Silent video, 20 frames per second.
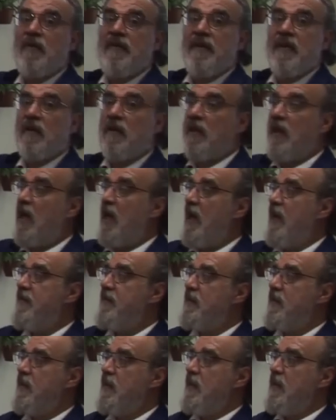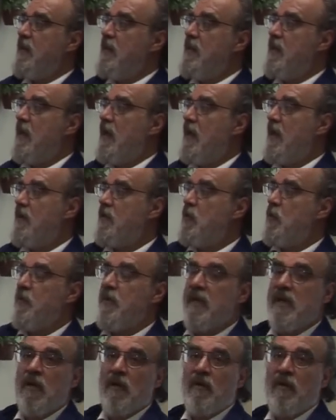with their lives to
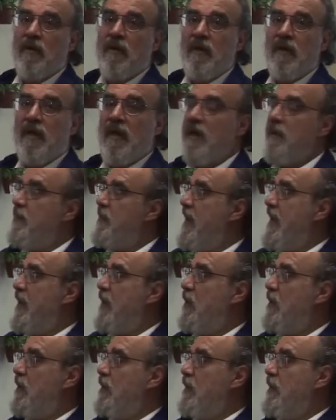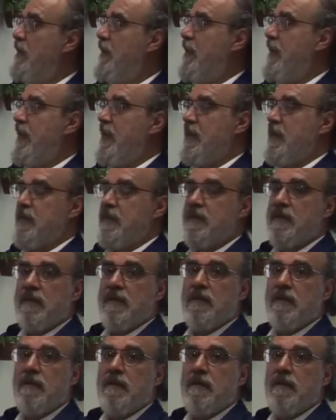bigger and better things.